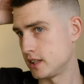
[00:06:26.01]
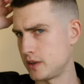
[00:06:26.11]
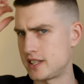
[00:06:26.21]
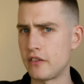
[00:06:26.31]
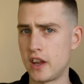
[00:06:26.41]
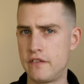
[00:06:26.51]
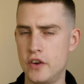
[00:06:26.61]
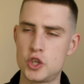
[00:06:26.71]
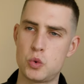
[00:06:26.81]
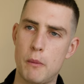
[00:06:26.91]
So it's definitely a
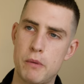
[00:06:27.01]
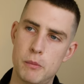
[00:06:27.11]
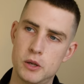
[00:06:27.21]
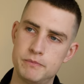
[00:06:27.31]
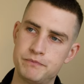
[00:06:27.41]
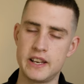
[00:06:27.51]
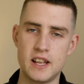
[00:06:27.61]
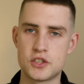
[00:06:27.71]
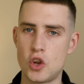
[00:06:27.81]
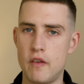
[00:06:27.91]
first world problem, and it
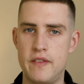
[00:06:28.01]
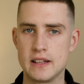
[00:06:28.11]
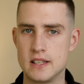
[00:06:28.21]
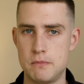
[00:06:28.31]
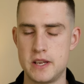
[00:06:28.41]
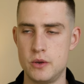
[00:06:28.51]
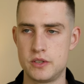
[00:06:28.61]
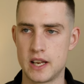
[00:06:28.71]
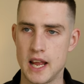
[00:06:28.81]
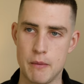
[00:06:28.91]
has not affected me
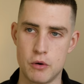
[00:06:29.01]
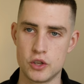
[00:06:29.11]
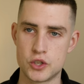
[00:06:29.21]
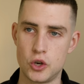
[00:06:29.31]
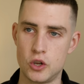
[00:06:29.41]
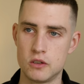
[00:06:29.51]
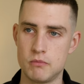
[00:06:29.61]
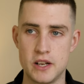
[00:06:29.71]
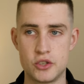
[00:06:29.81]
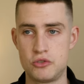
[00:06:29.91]
using the camera at all.
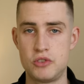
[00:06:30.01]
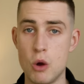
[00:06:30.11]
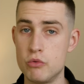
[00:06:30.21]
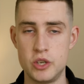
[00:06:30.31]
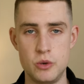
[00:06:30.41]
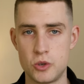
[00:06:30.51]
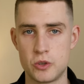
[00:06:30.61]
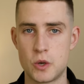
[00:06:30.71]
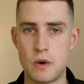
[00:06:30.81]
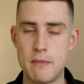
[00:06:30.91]
I just don't use
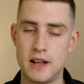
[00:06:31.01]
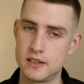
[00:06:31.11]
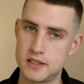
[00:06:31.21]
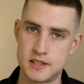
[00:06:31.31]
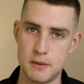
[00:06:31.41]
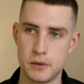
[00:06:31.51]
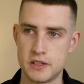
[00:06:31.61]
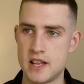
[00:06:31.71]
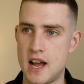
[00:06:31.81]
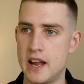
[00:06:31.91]
auto white balance, as simple
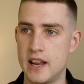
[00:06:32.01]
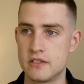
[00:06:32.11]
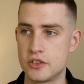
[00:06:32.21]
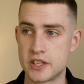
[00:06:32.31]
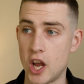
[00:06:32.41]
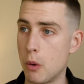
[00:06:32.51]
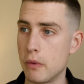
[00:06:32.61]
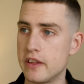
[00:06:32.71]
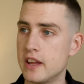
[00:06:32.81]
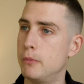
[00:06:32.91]
as that, and I just get on with it.